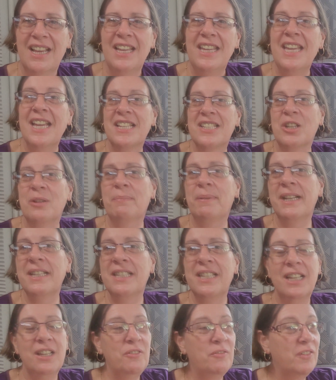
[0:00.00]
Yeah, so
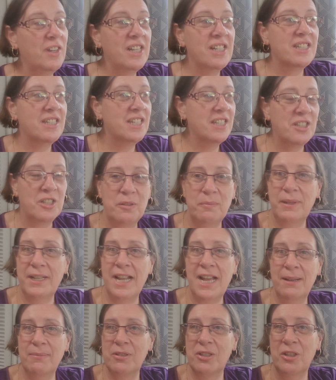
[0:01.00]
basically Fiat Assist have been
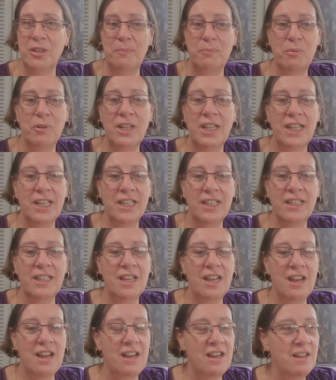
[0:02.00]
absolutely brilliant.
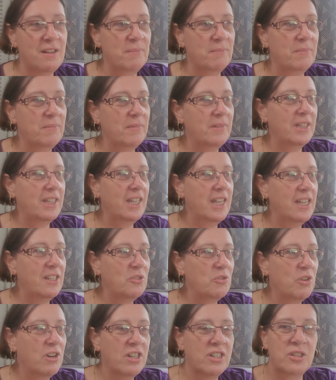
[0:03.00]
They're
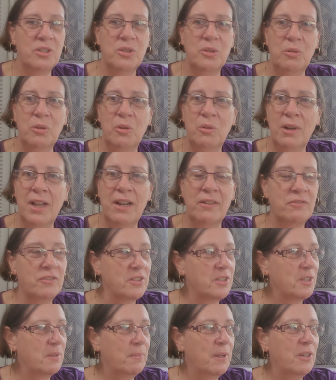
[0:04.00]
trying to sort it all out for
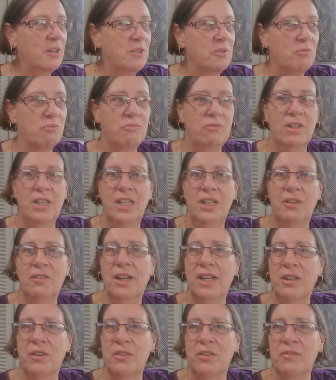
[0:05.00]
us. The bloke is really
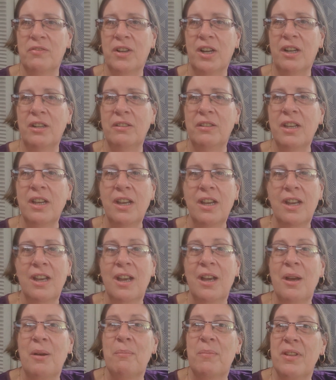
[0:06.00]
great on the phone.
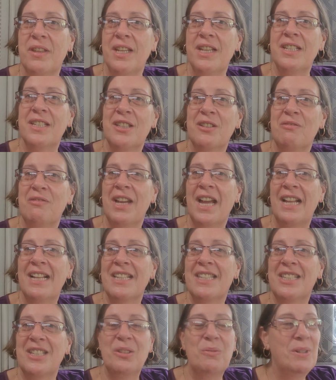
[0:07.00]
But these are the
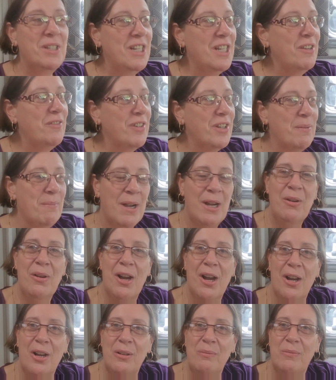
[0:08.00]
realities when you live in a
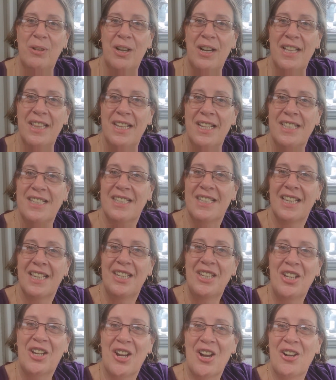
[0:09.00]
motorhome. Like,
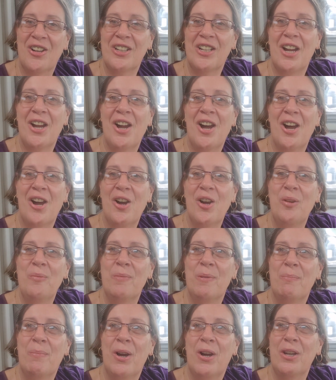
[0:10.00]
you can't go
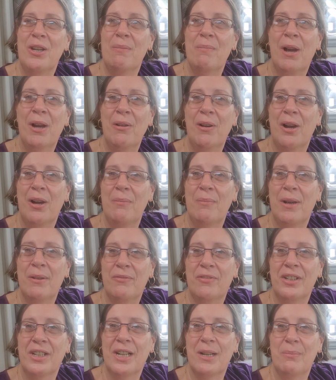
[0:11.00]
home and park your motorhome up
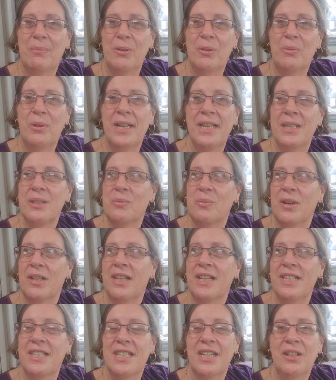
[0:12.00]
for a couple of weeks while
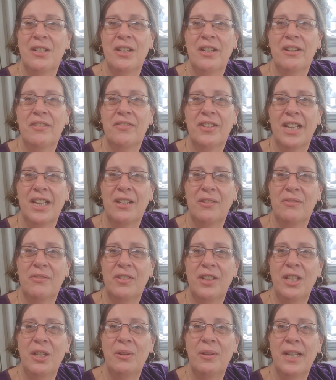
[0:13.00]
they tell you if they can
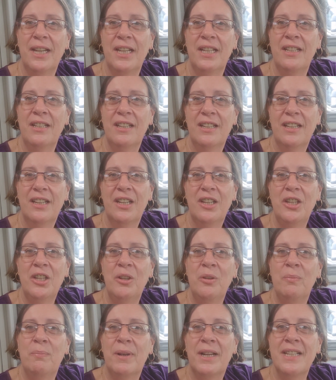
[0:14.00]
fit you in.
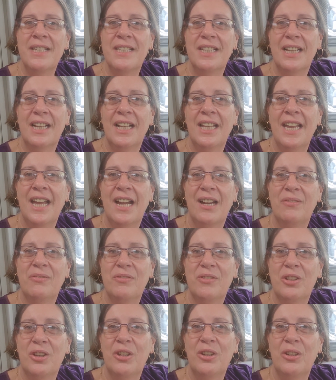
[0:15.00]
You basically have
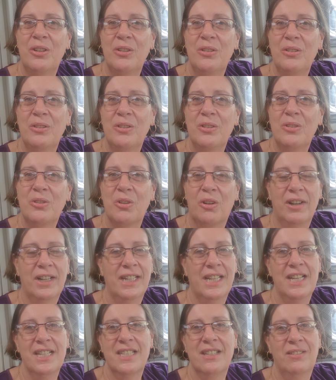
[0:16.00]
to try
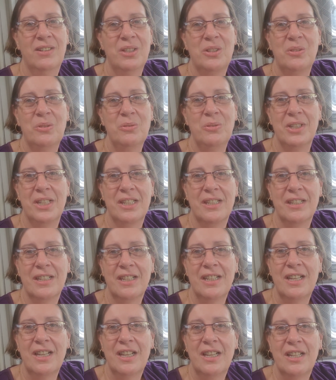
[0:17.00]
and get something sorted.
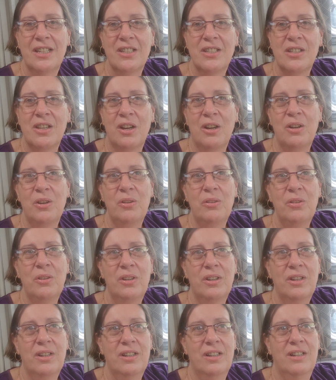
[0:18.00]
So
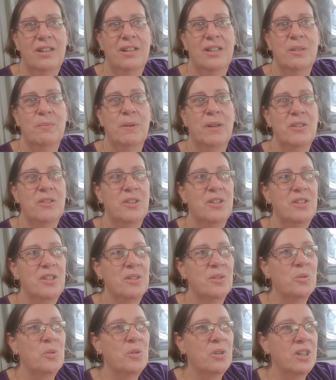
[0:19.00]
I suppose because
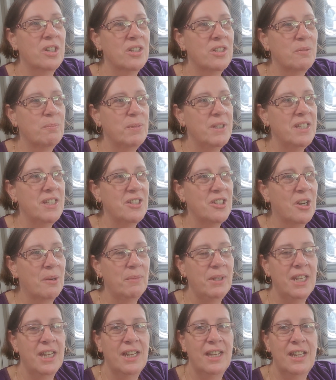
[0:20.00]
it's August, busy time
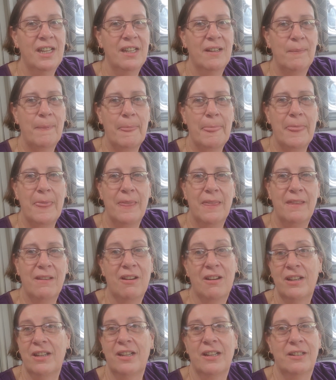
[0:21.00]
of year,
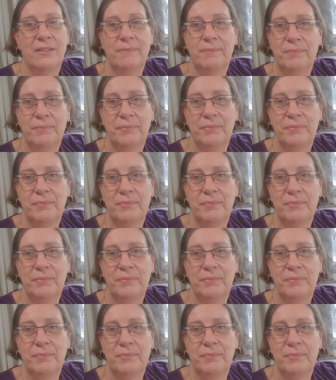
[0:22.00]
I don't know.